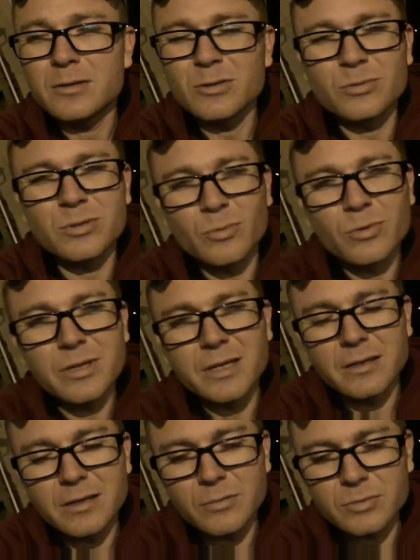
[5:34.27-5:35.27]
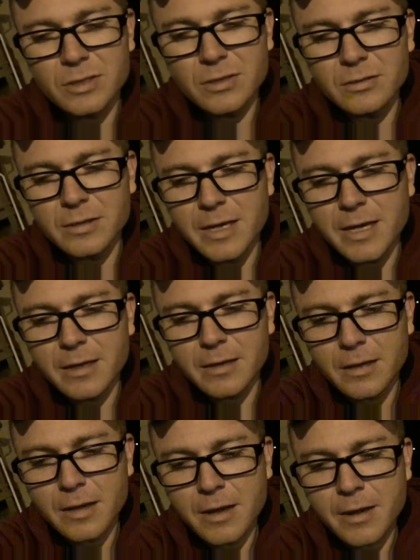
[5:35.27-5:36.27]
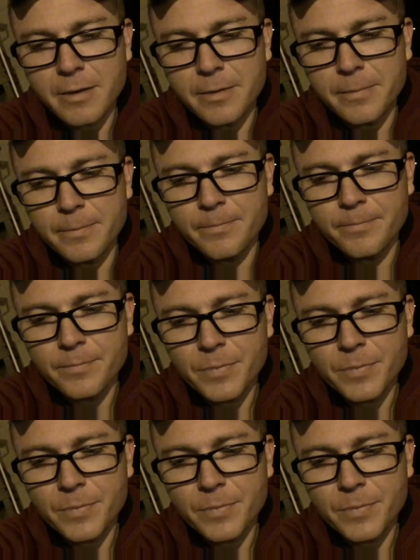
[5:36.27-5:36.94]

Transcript: so it was a really a, uh, it was a good day um,